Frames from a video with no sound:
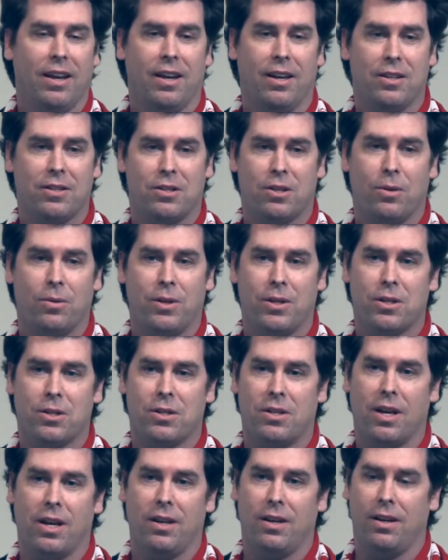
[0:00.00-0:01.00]
And so we just
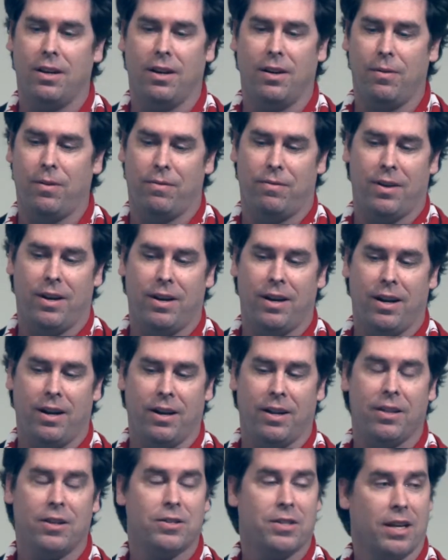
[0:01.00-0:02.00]
said, we found out,
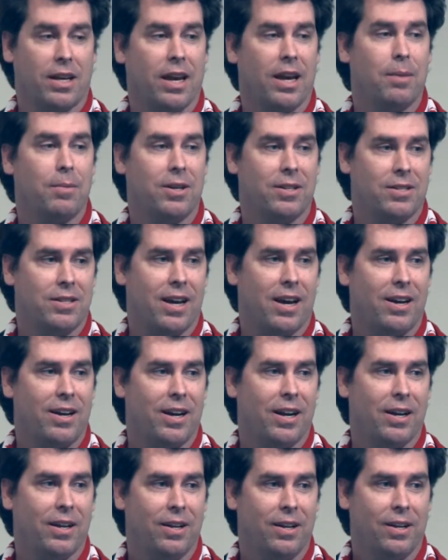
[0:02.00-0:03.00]
hey, there's a game on
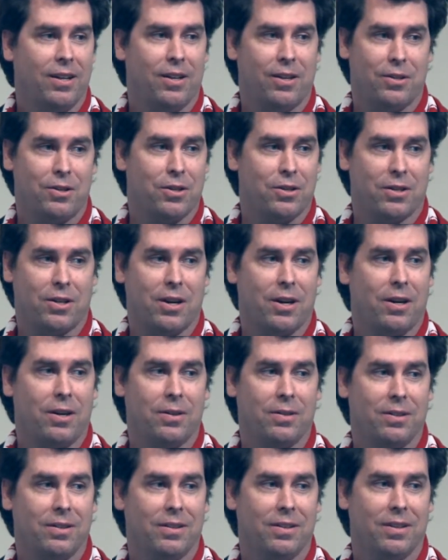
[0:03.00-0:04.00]
Saturday, let's just
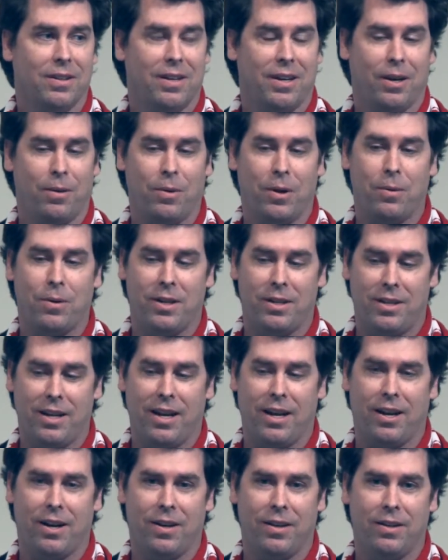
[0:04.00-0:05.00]
go. And we went
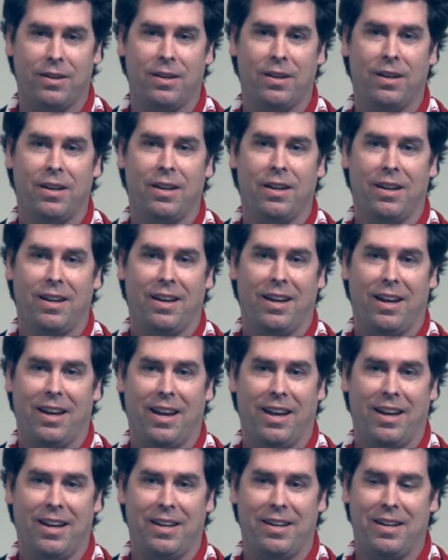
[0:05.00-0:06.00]
down,
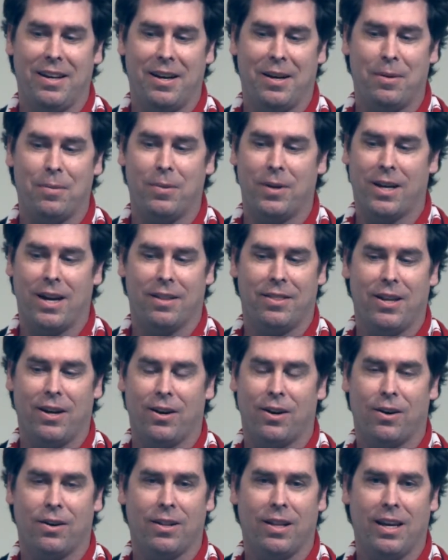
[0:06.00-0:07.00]
and we got there
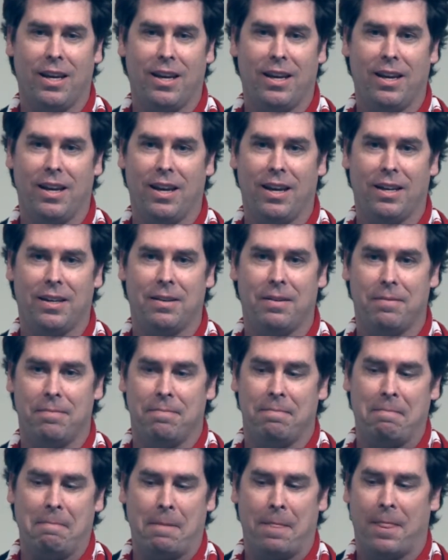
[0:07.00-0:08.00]
early, and
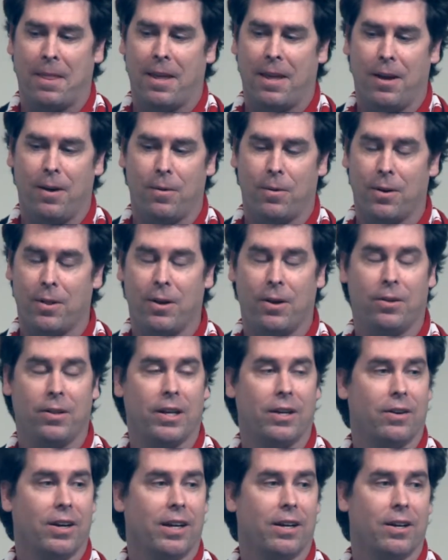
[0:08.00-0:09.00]
we're the
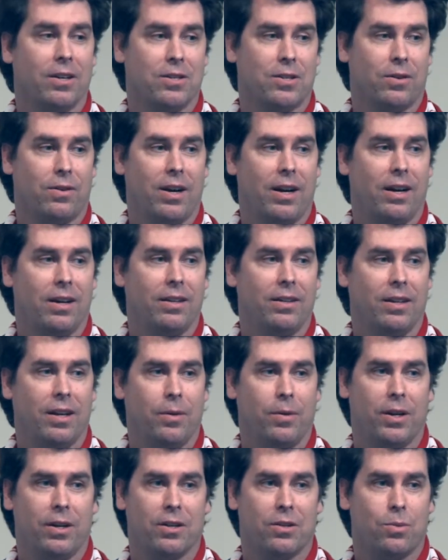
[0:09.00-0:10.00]
only gringos around.
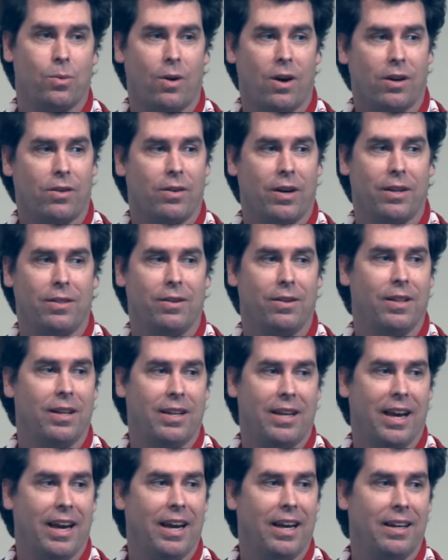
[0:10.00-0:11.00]
And we just walked right through the
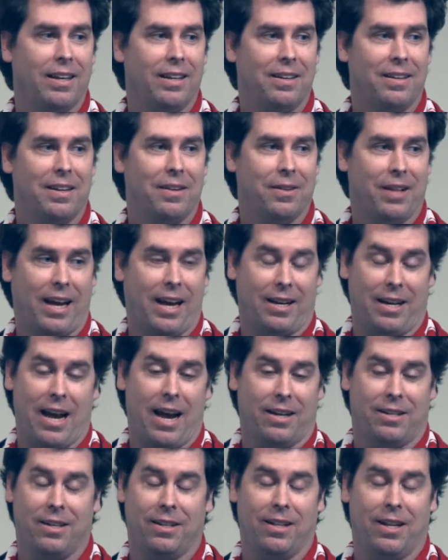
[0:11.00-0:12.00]
gate,
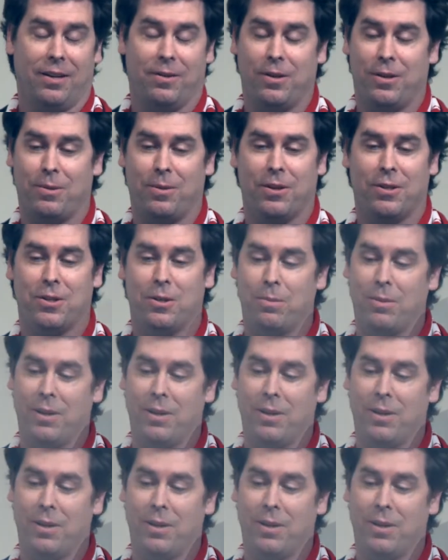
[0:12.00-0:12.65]
acting like we're supposed to